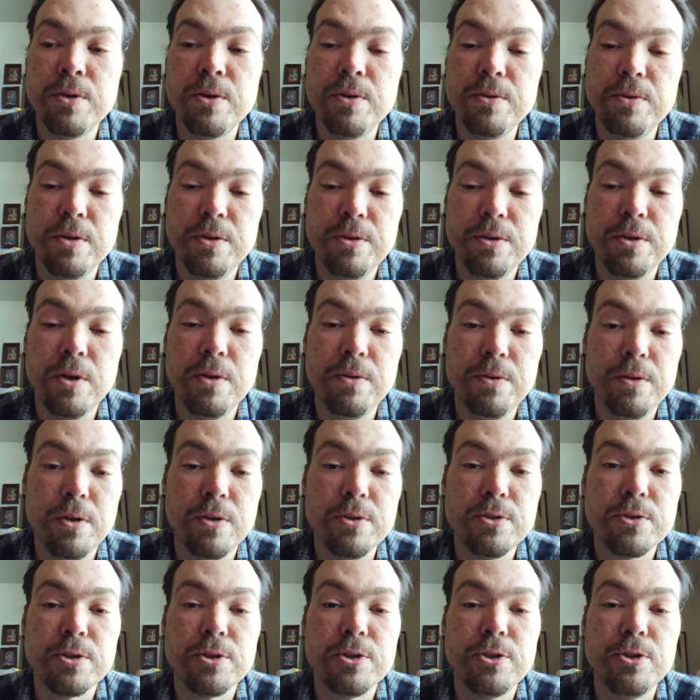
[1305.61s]

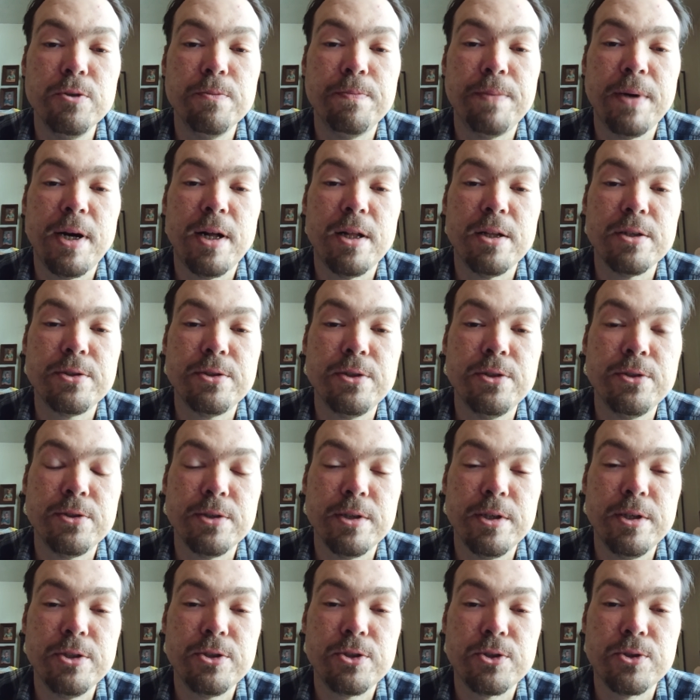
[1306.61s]
Those are two policies
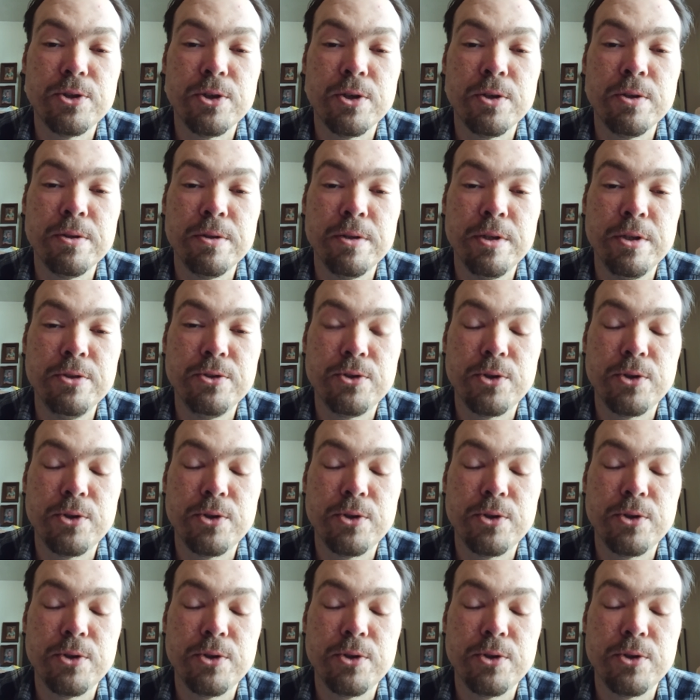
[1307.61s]
that the